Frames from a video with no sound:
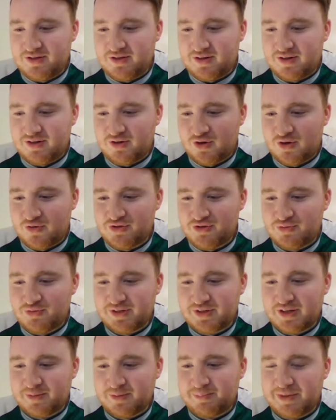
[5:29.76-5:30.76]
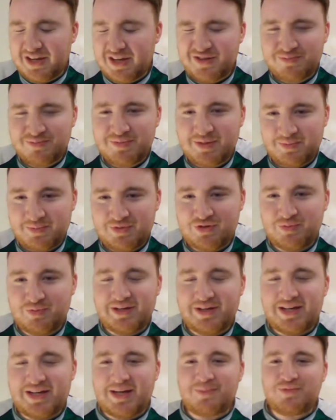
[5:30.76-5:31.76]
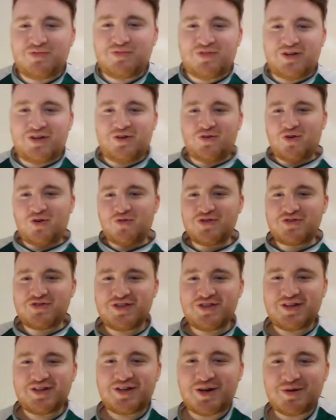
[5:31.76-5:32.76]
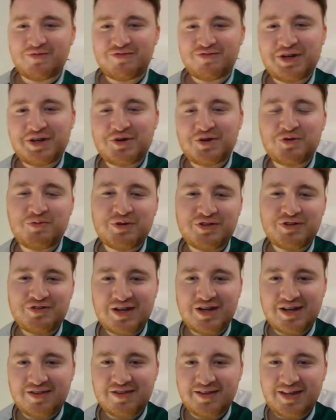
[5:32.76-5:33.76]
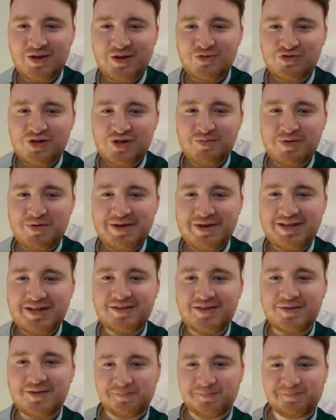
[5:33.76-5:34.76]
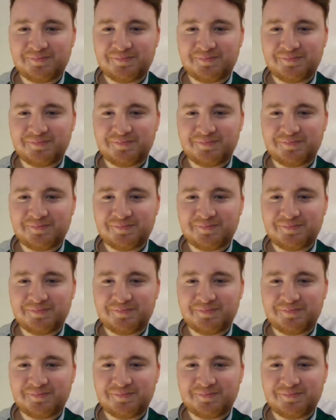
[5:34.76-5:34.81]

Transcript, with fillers: your obviously one of your best memories of being a Hibs fan? Obviously the cup final, but does anything else come to mind?